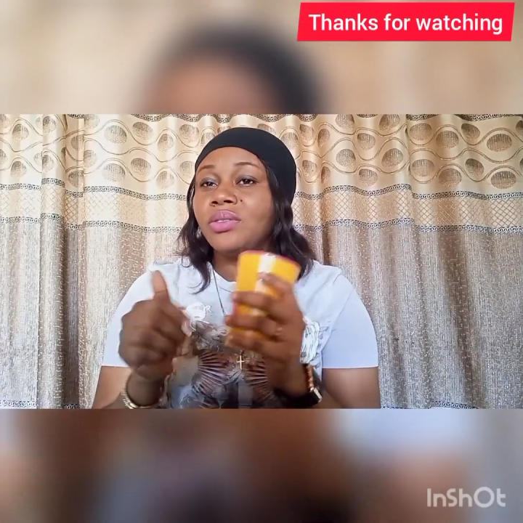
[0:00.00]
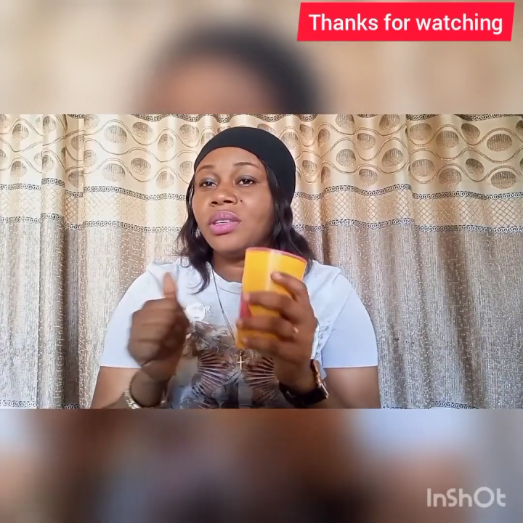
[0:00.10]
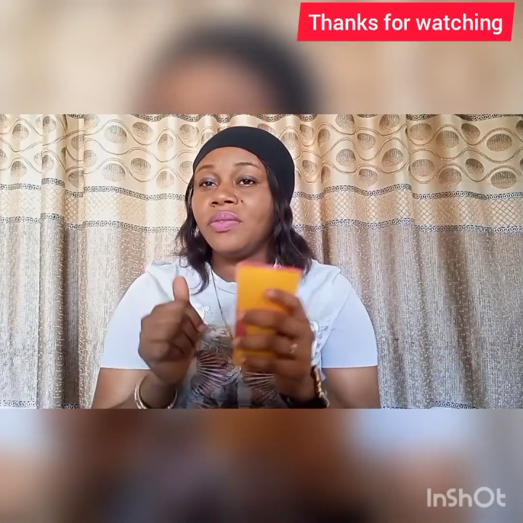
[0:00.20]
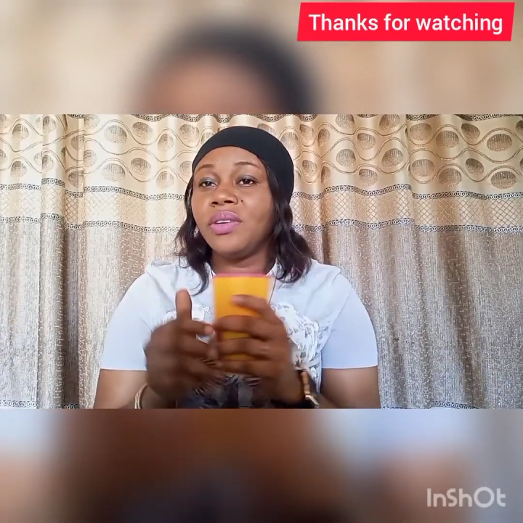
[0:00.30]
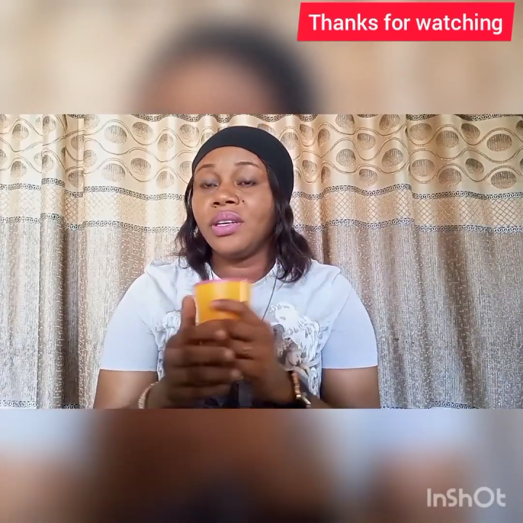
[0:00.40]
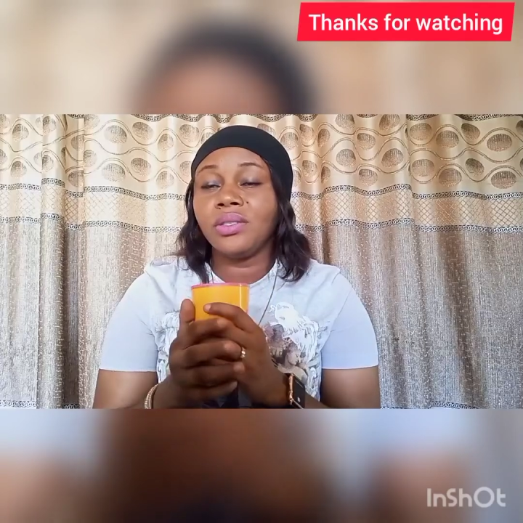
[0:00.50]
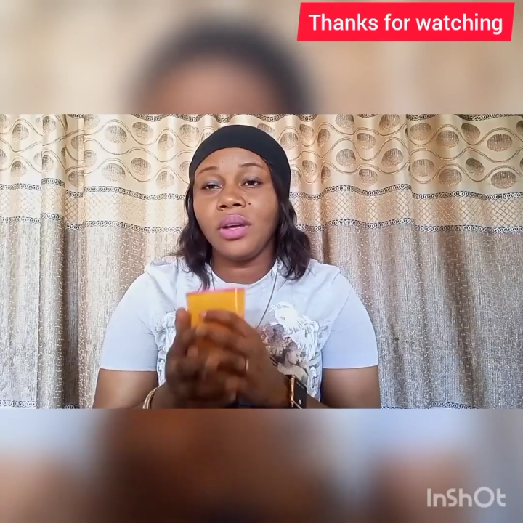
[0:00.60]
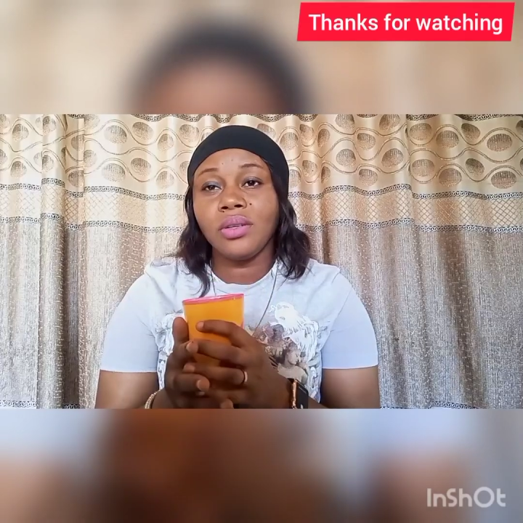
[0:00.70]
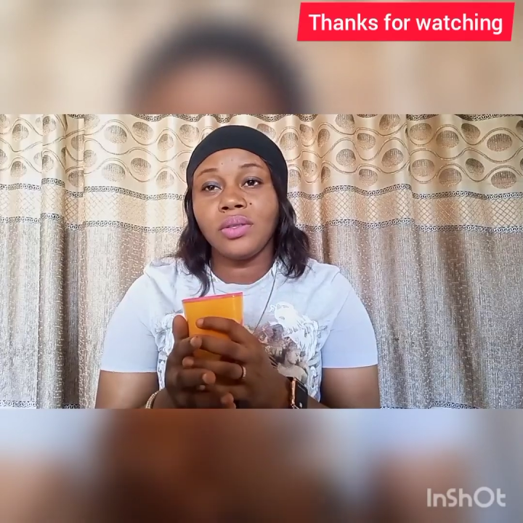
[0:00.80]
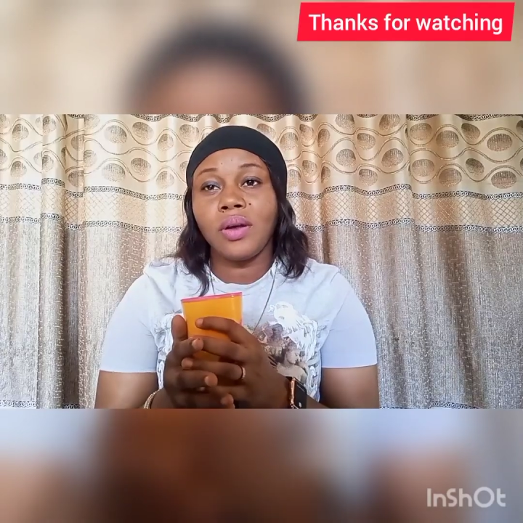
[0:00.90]
to give it a
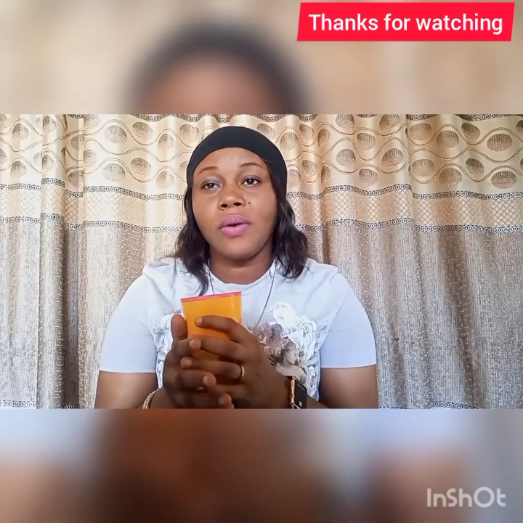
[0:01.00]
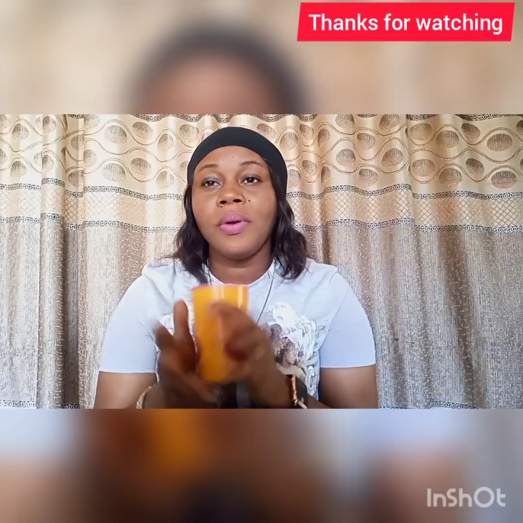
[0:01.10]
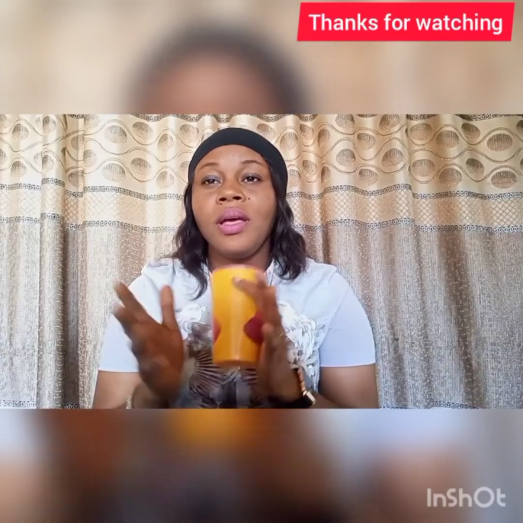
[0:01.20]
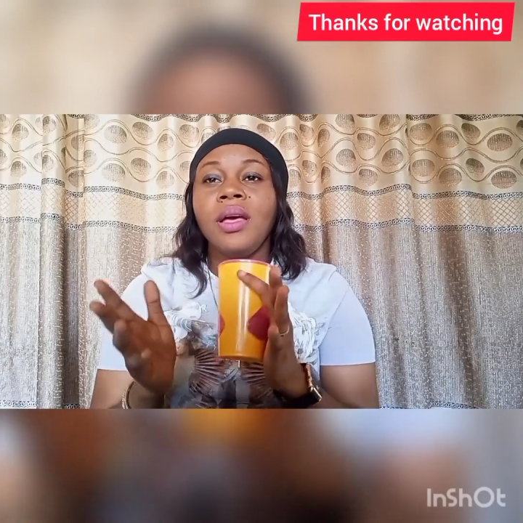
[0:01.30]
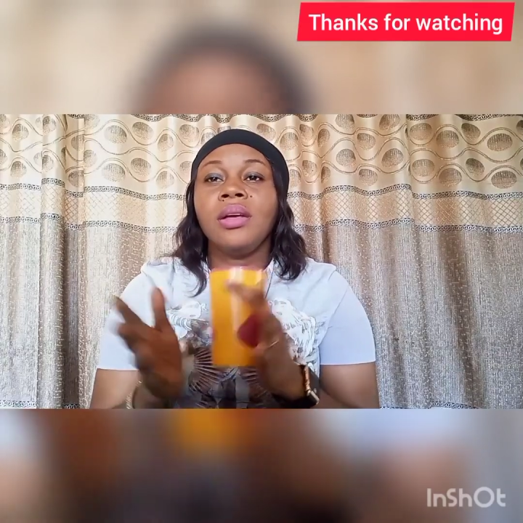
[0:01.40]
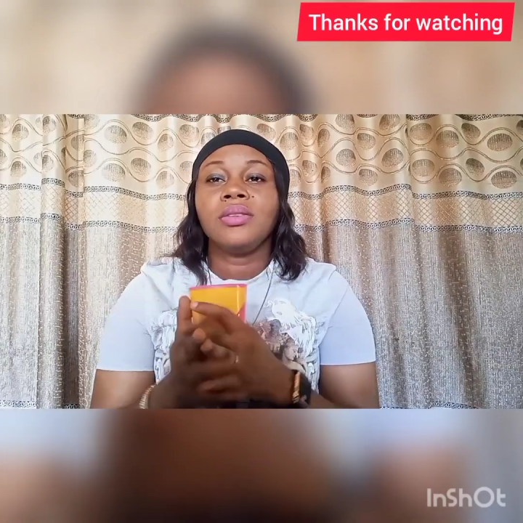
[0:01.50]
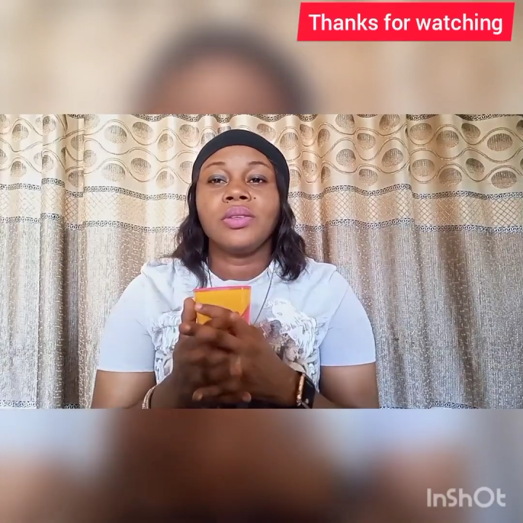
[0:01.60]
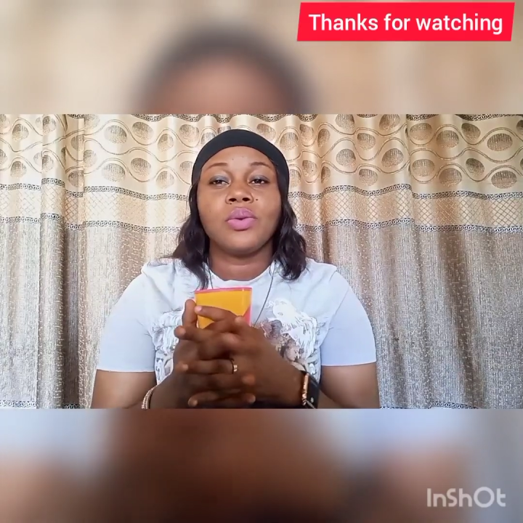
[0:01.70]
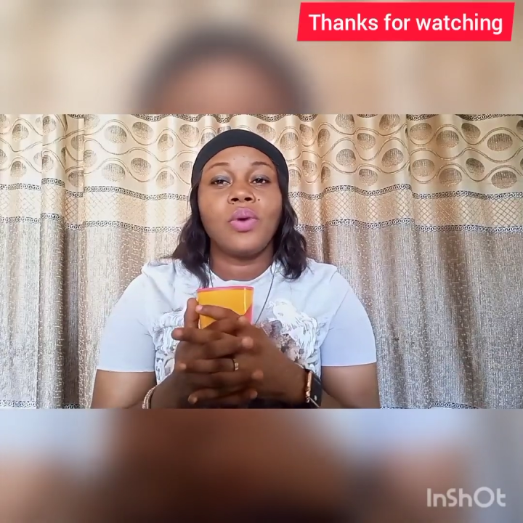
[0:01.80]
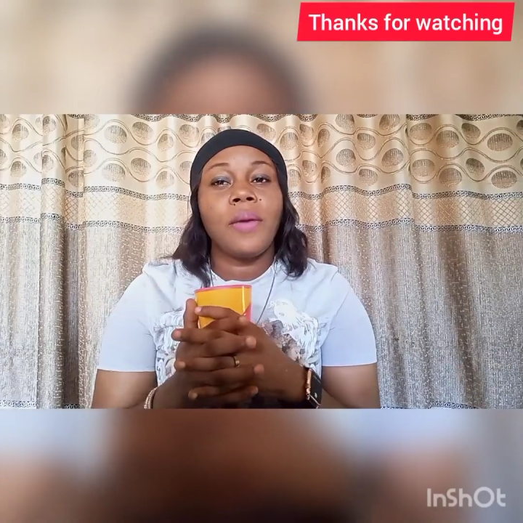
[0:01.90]
thumbs up,
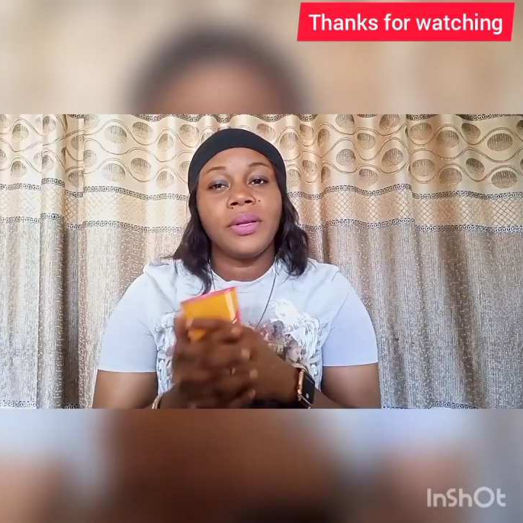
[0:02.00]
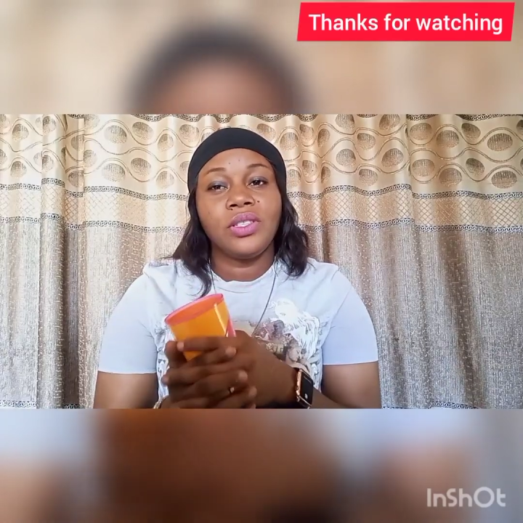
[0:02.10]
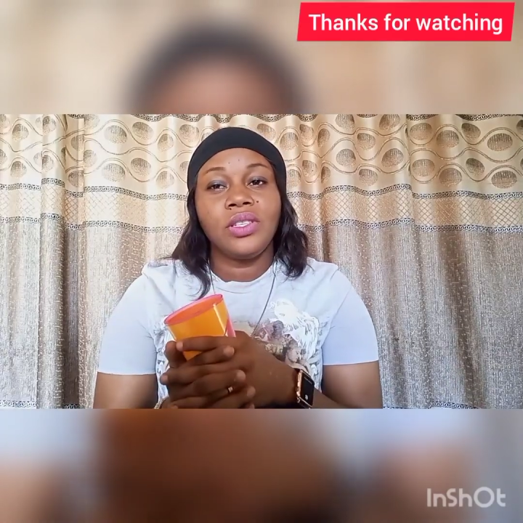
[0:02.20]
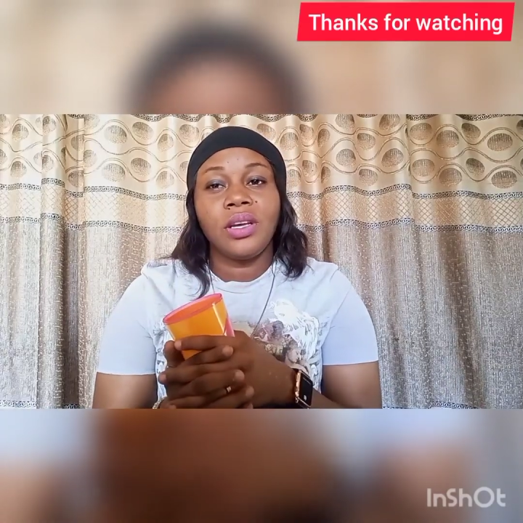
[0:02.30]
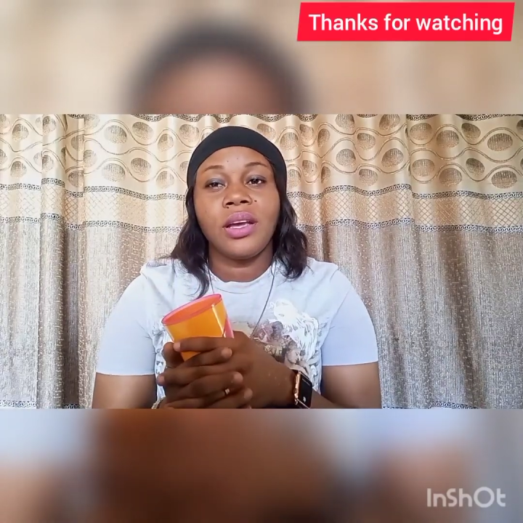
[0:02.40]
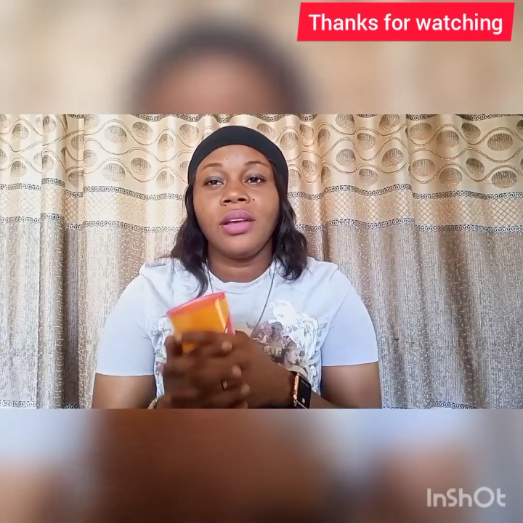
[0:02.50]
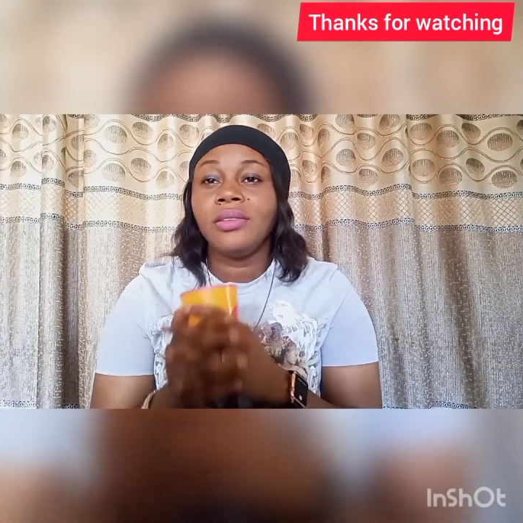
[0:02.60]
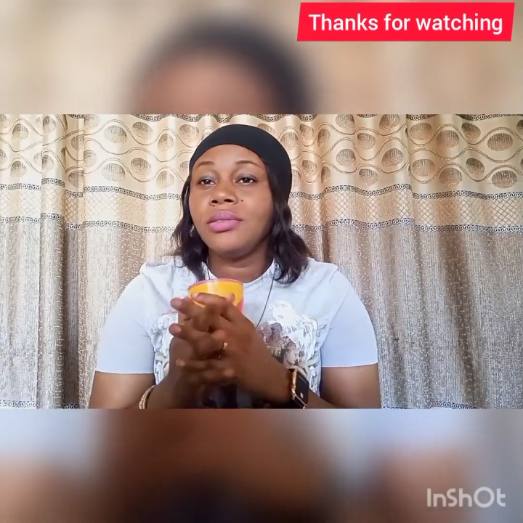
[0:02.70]
subscribe and share.